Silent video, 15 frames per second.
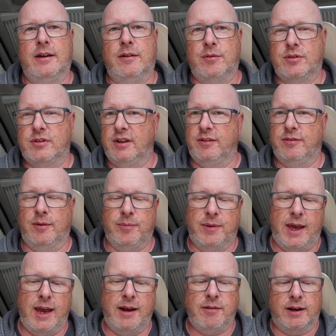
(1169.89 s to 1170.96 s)
Obviously if I'm
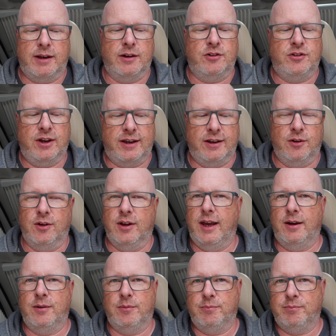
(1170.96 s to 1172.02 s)
there I can check it all
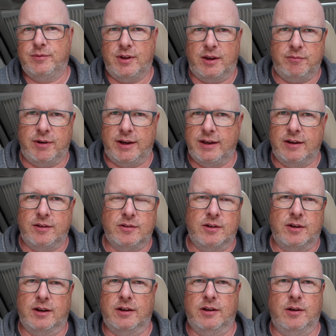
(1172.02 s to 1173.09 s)
out and take readings
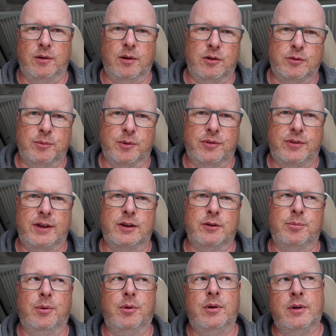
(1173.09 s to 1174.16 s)
and I can do loads more
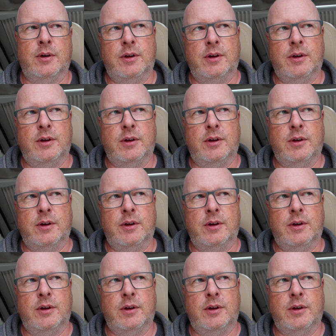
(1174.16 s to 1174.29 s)
things, but